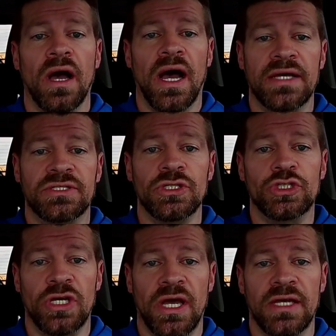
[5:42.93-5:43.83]
I
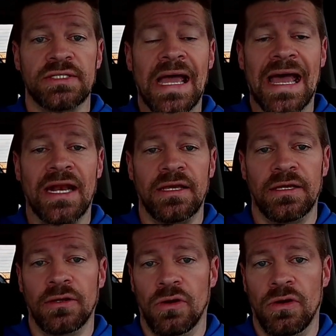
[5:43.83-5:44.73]
suggest adding
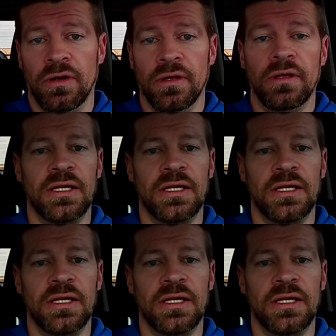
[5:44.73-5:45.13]
it on.